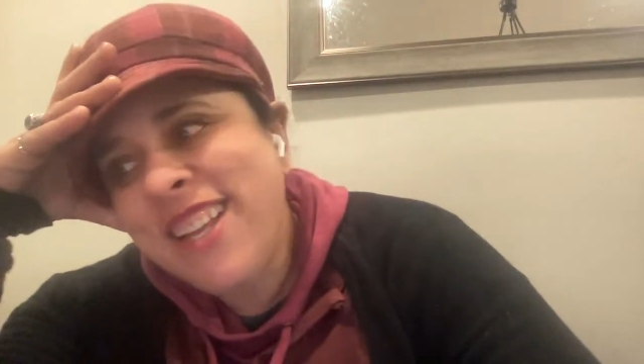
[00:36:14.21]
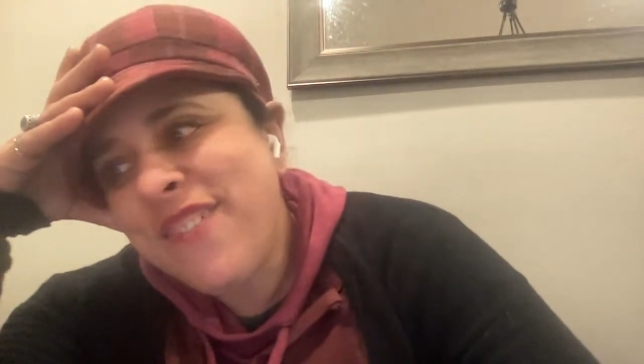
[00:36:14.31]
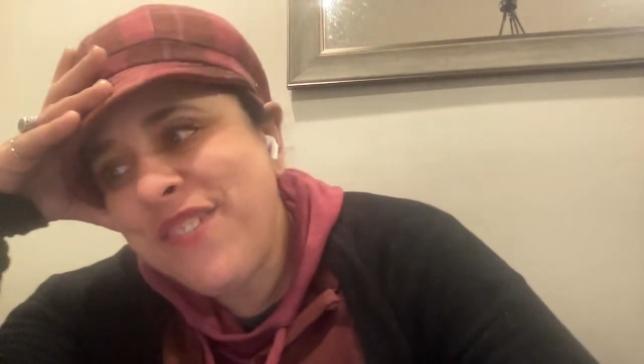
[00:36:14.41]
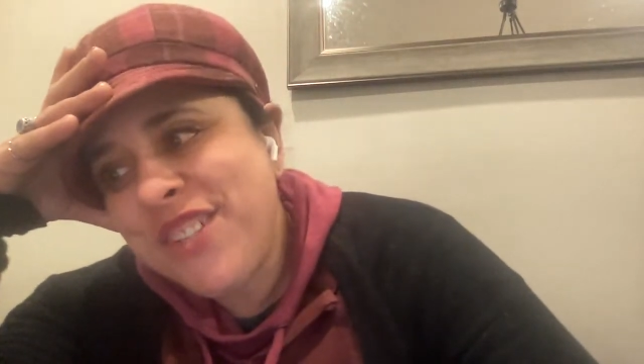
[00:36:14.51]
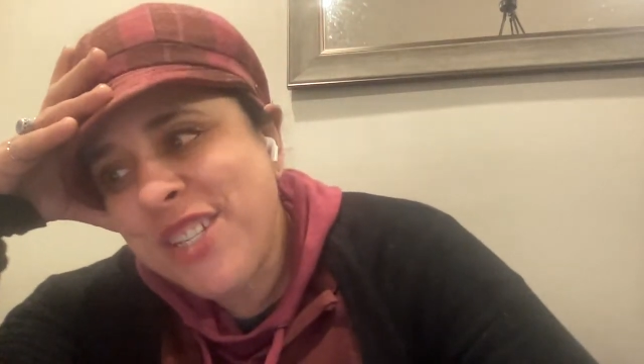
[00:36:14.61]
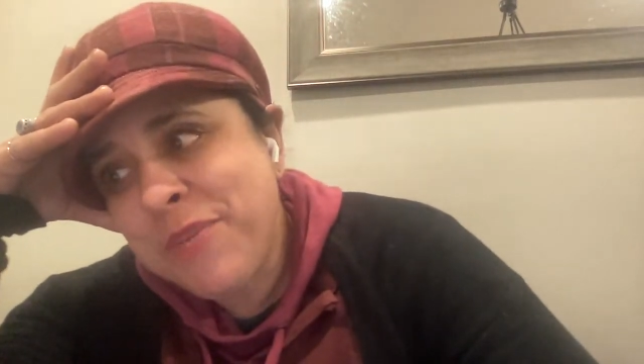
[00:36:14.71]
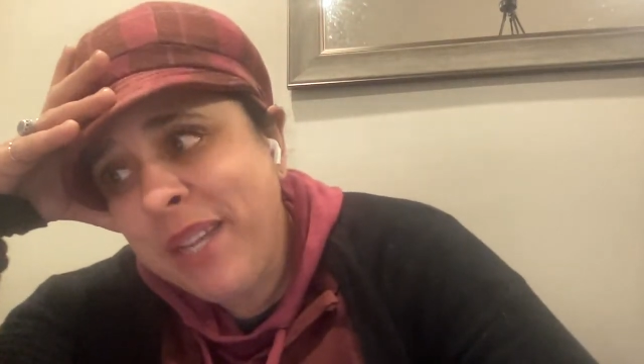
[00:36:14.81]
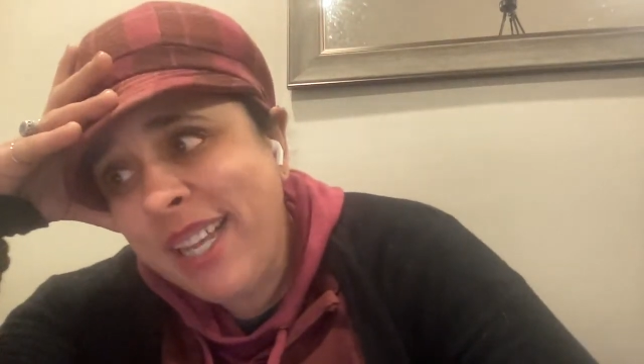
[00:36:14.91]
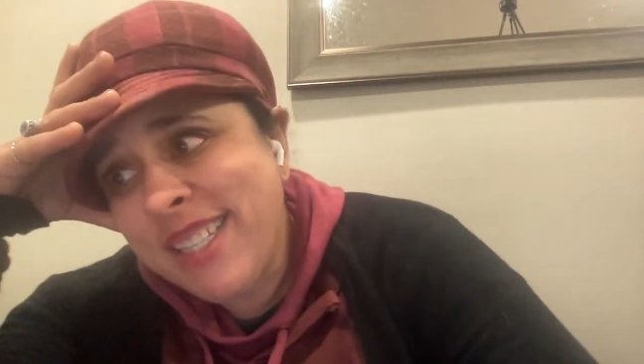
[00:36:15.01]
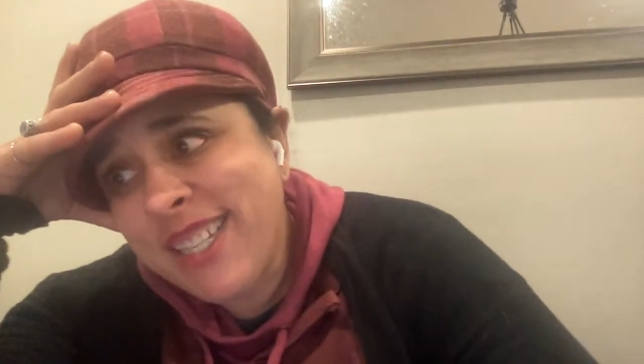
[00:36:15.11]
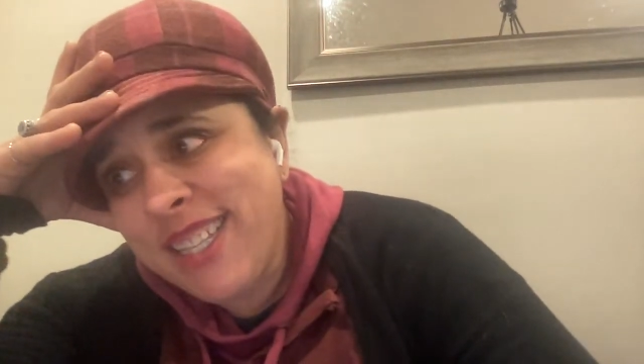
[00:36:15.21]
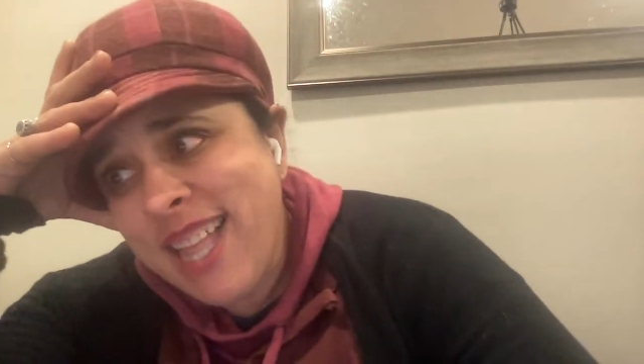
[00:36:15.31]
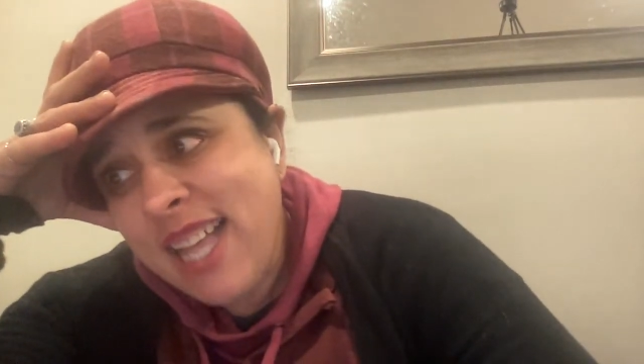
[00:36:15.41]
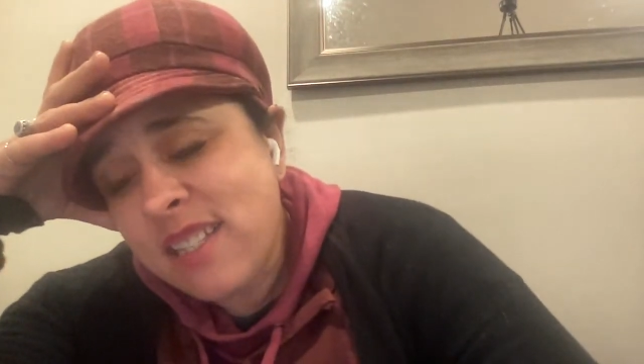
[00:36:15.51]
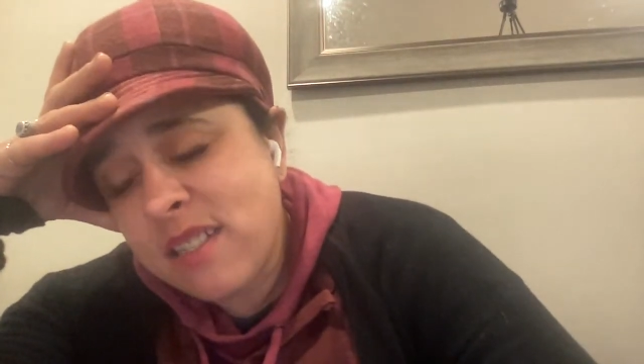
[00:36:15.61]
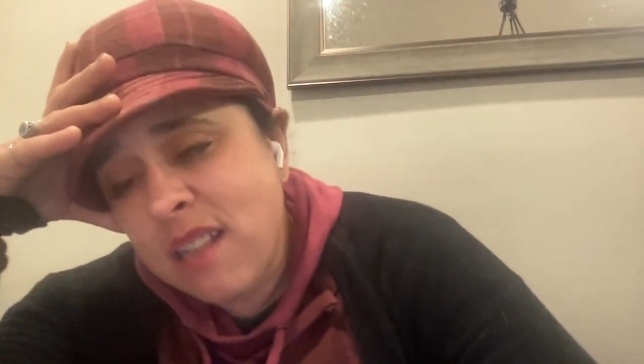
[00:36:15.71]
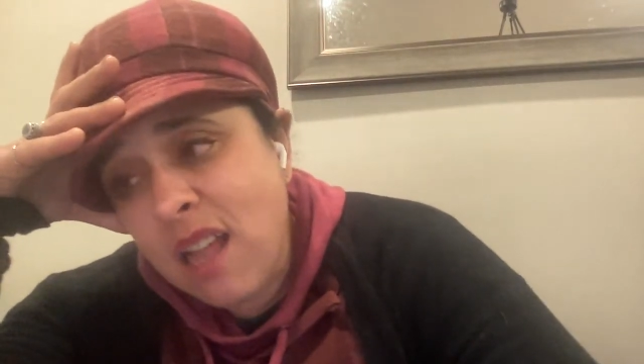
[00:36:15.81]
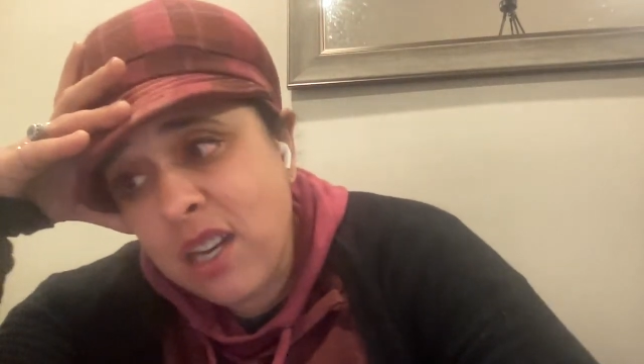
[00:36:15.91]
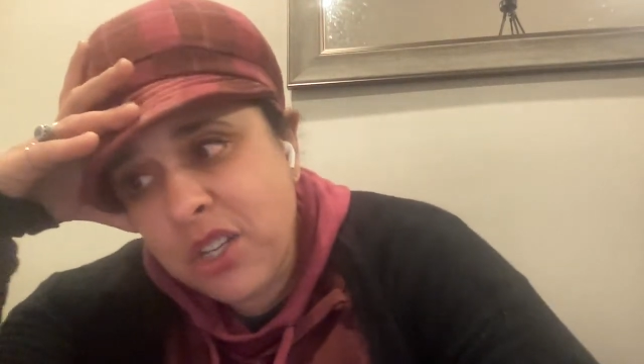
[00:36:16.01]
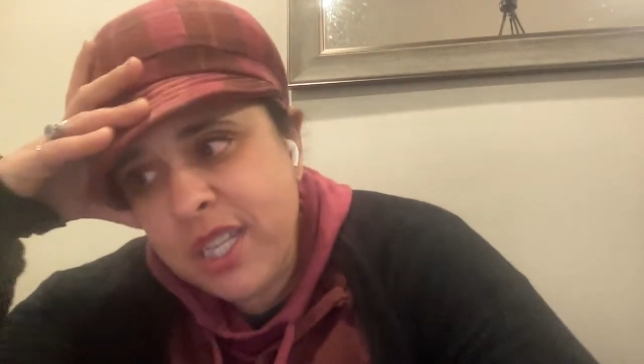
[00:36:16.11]
if just because it lasts
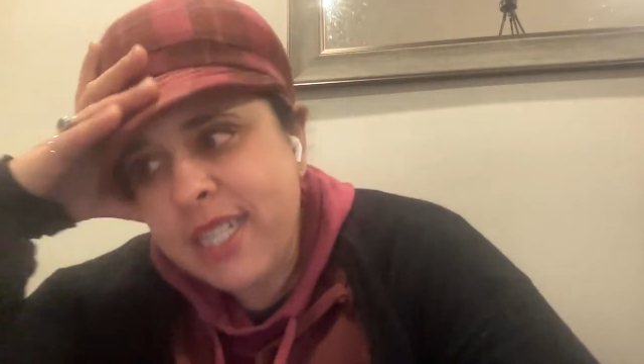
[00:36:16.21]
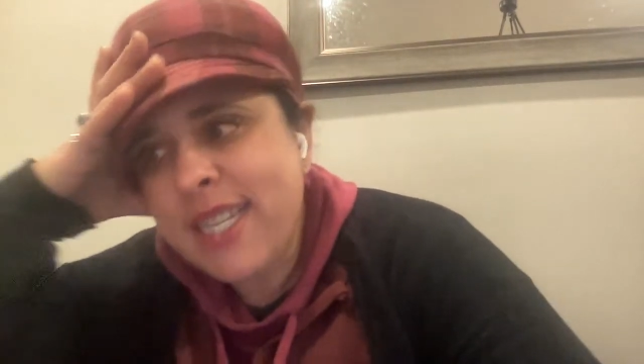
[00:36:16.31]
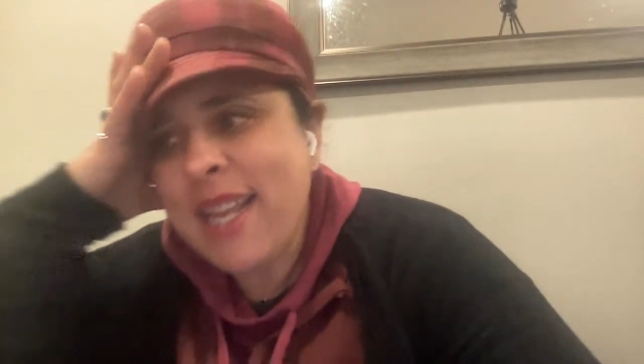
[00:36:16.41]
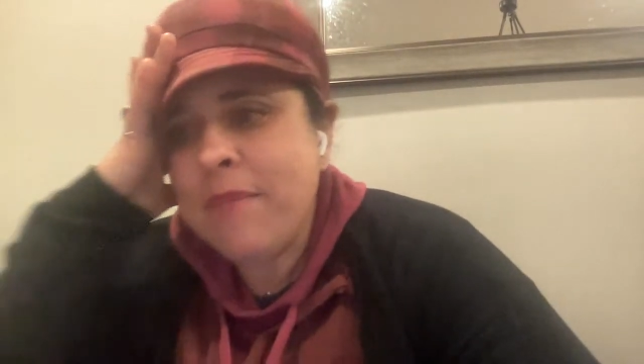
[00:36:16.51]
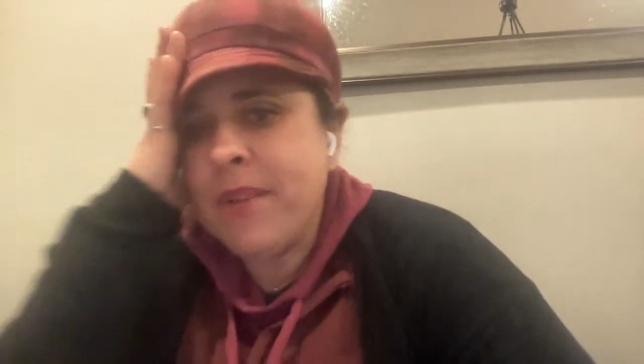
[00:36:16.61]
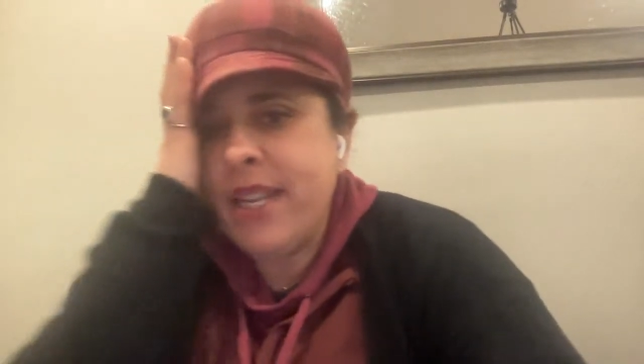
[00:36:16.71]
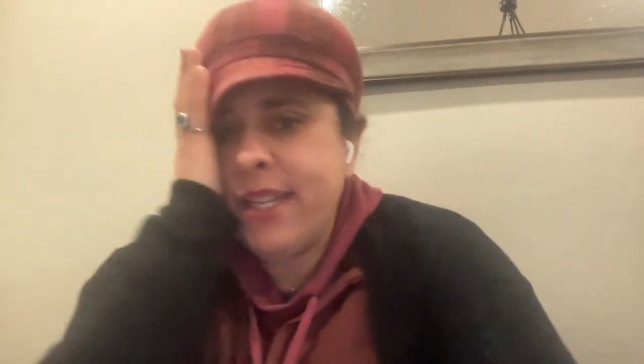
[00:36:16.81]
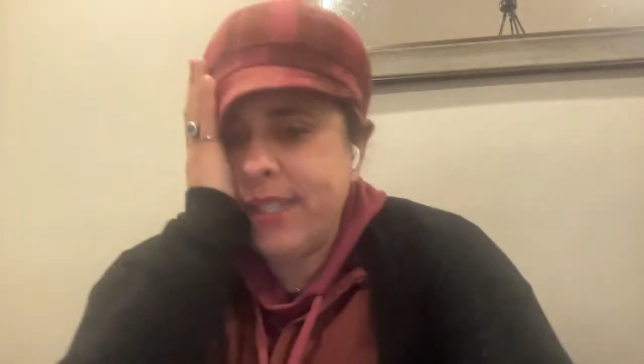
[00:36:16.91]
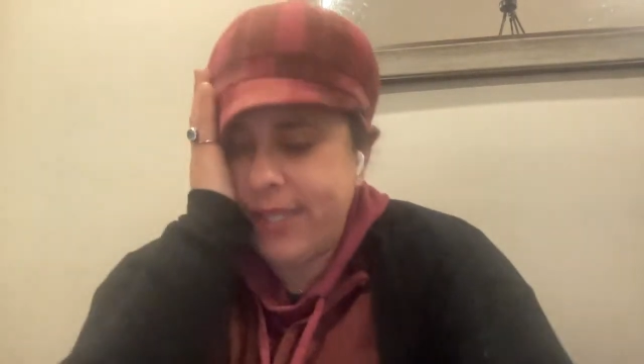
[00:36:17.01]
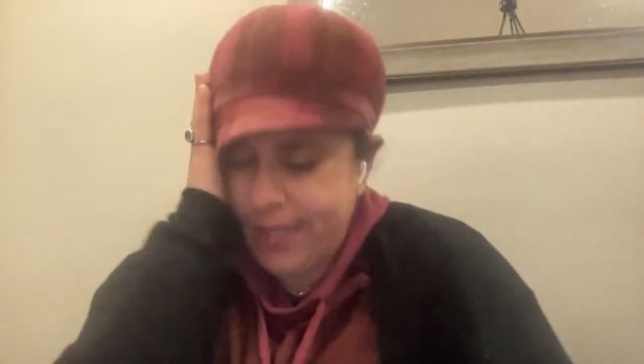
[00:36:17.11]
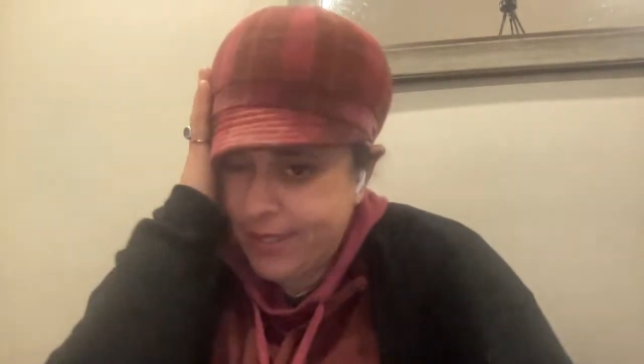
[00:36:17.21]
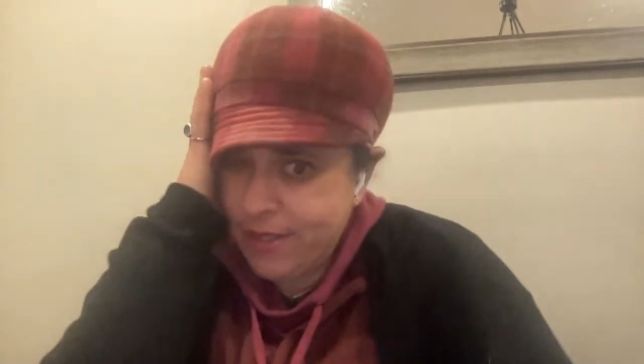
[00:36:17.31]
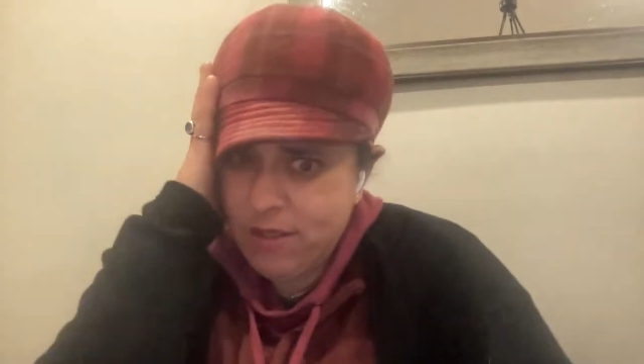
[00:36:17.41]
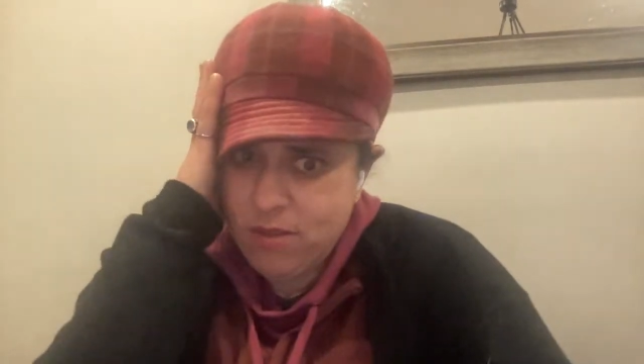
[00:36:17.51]
longer than 10 minutes,